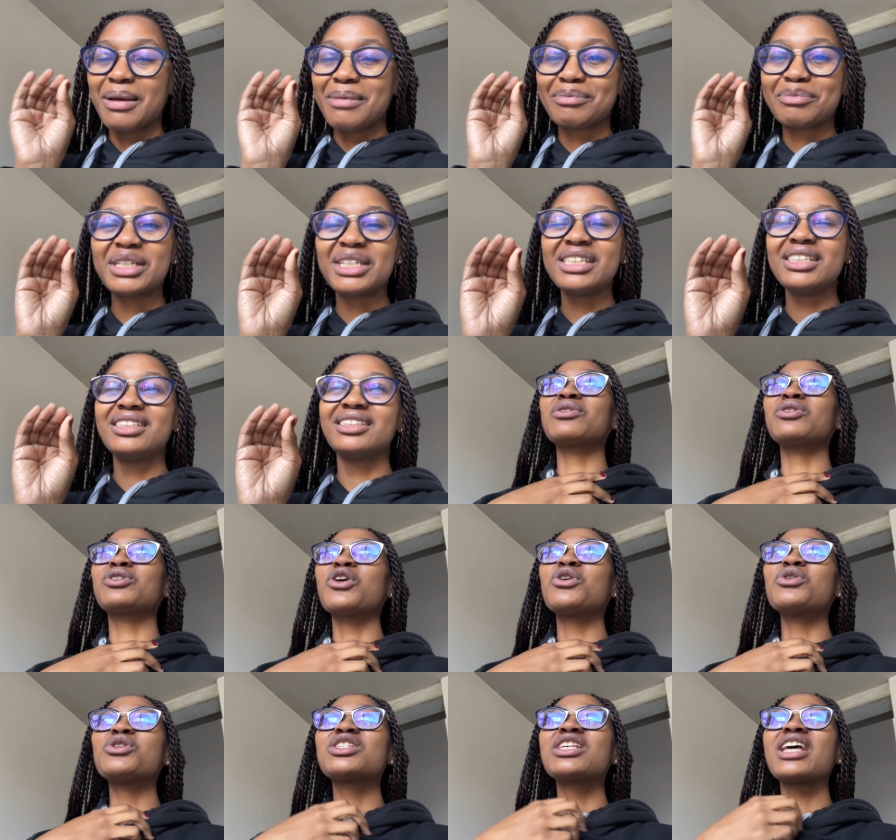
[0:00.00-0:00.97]
please
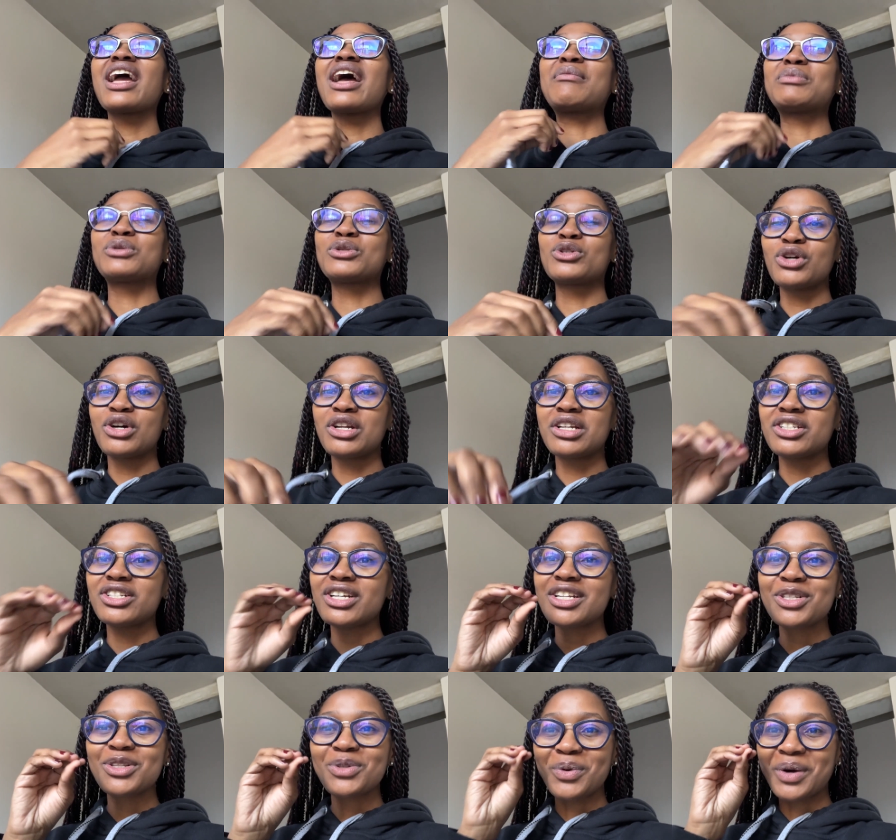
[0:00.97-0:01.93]
don't say I'm sorry.
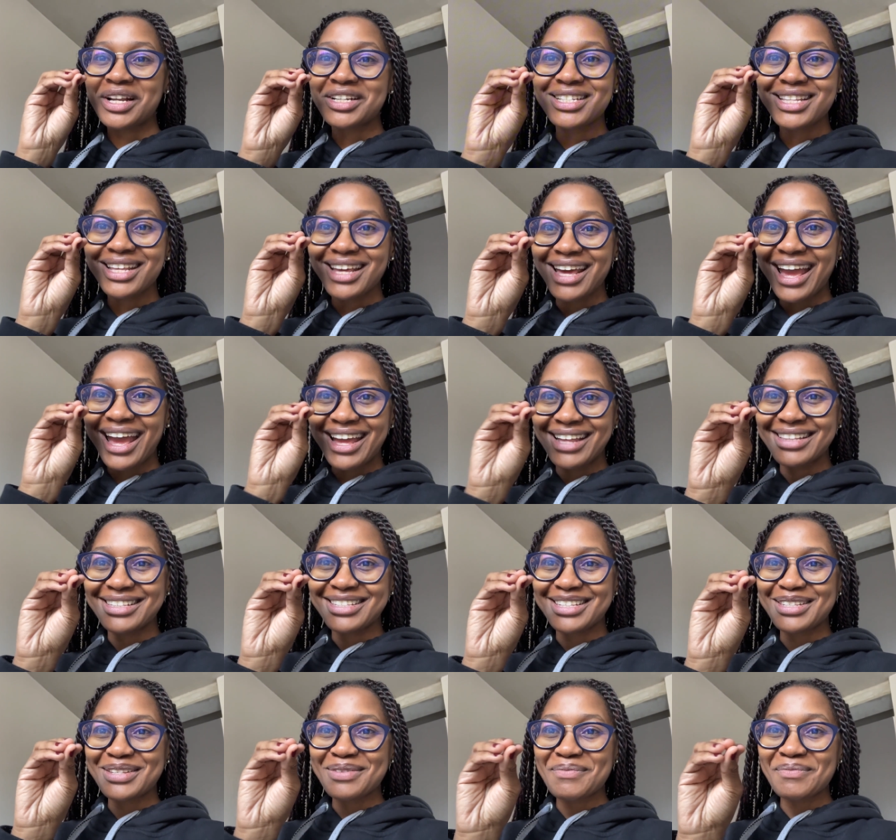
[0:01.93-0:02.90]
Just watch the
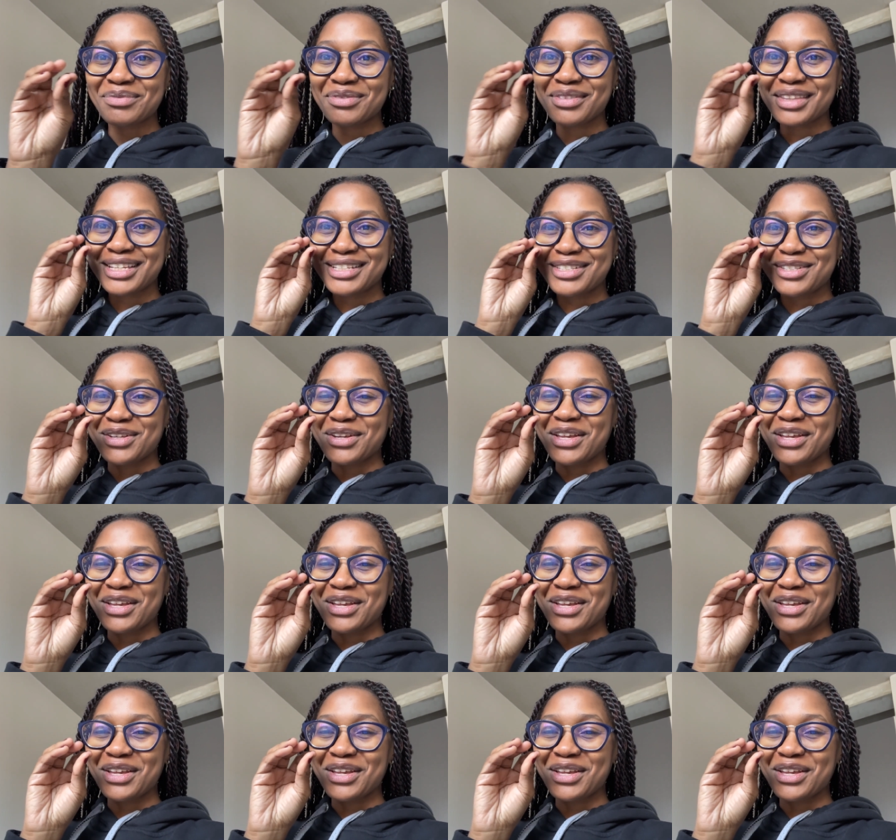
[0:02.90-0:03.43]
ads. So